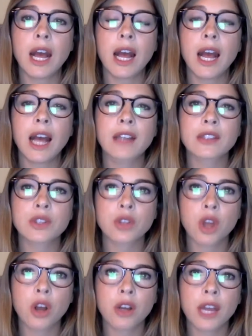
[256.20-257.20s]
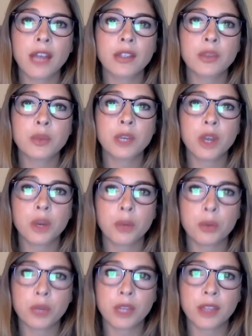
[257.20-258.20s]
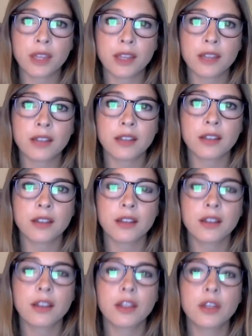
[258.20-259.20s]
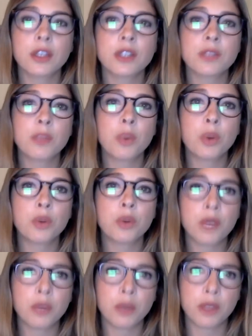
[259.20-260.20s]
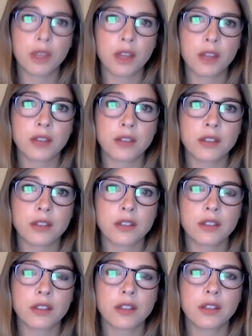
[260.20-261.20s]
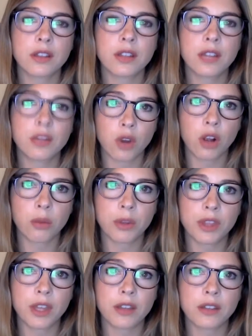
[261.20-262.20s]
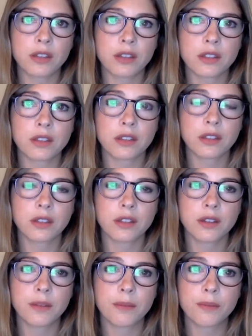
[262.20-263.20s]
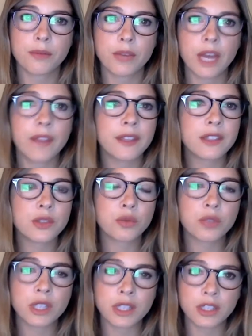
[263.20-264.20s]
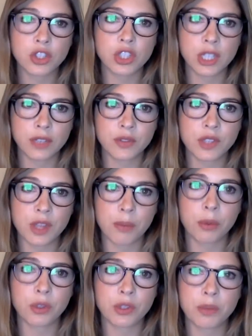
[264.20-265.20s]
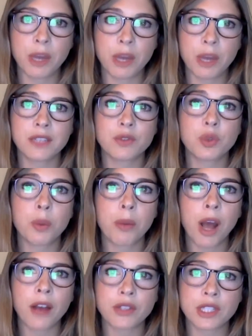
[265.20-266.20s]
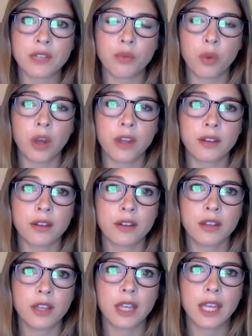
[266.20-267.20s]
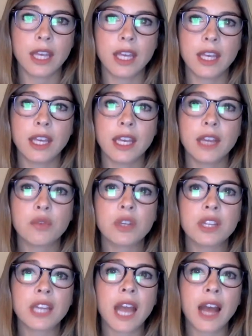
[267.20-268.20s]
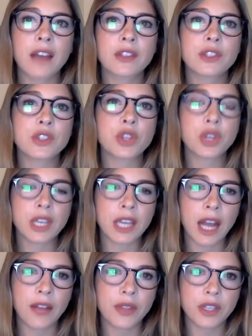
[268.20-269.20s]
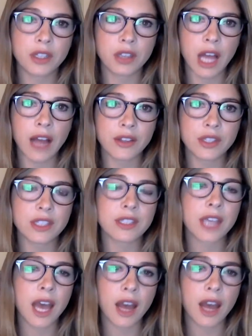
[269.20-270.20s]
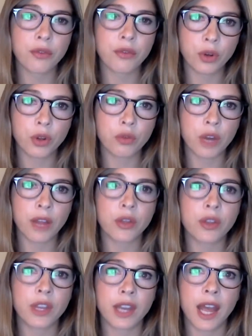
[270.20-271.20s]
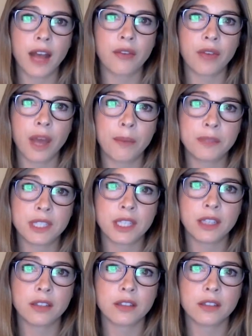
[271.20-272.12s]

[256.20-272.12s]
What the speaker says: As long as we are breathing, there is more right with us than wrong with us. And this really shifts the perspective to a positive one. It really has us looking at the glass as half full rather than half empty.